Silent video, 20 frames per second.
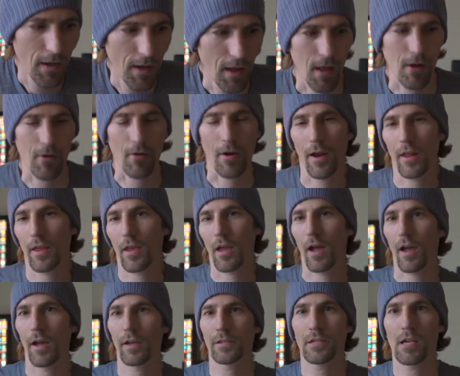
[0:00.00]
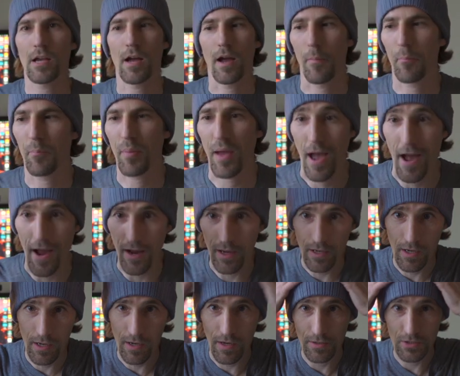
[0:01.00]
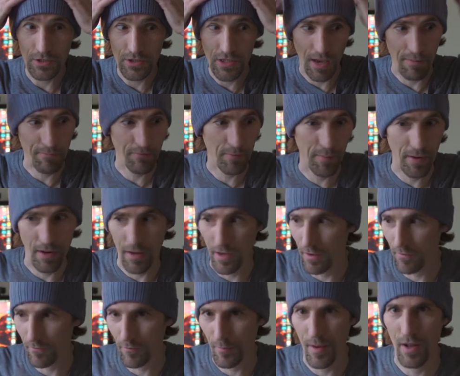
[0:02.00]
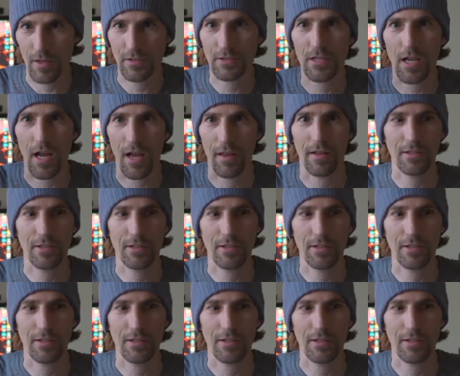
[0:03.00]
Alrighty guys, I'm back. I just came from outside.